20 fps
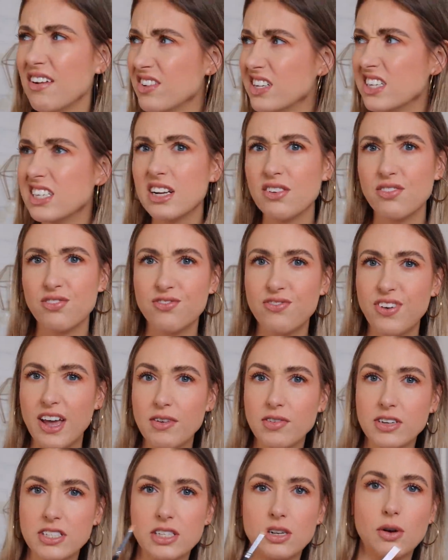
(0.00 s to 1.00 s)
I haven't done
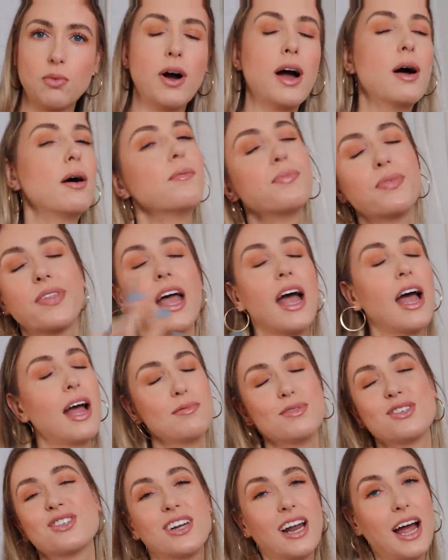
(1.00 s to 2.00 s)
favorites in a while.
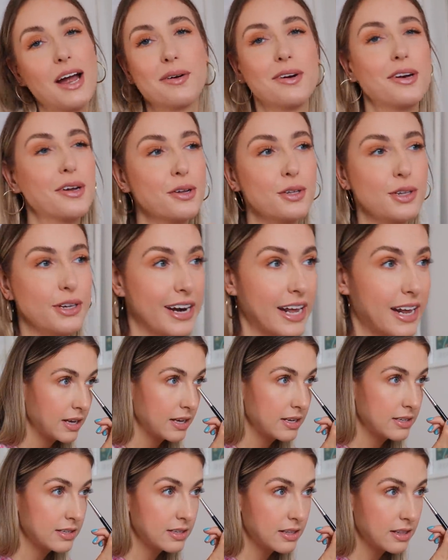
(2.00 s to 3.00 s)
I'm just gonna, I'm gonna include it
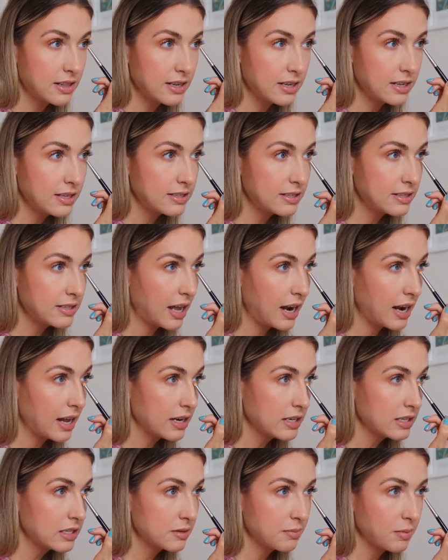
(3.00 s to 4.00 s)
because this
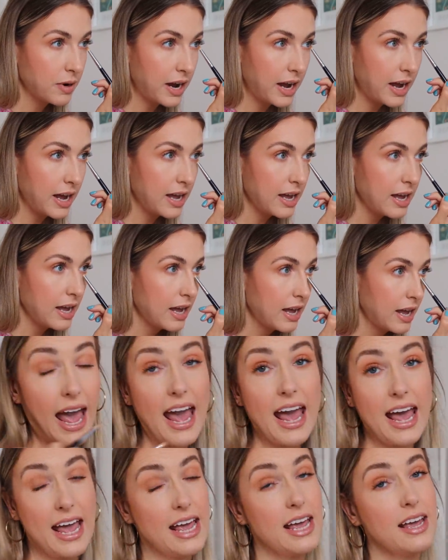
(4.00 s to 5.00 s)
setting spray,
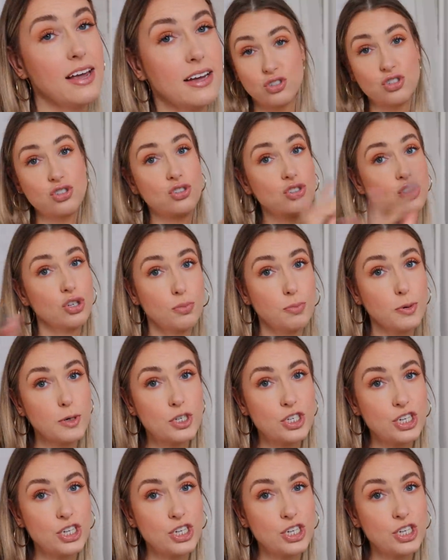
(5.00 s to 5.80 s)
A, super